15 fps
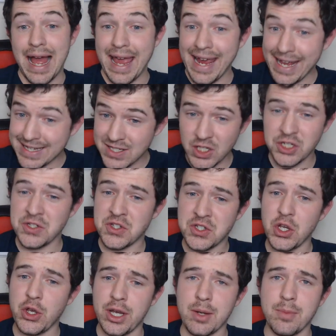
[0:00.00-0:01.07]
It's a
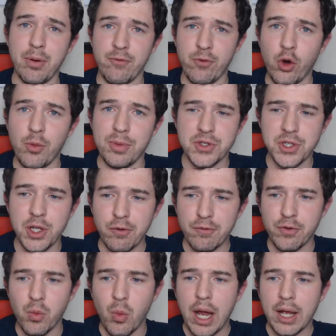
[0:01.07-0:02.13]
concerning performance, though,
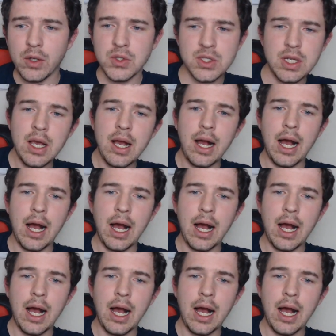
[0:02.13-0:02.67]
from Wales.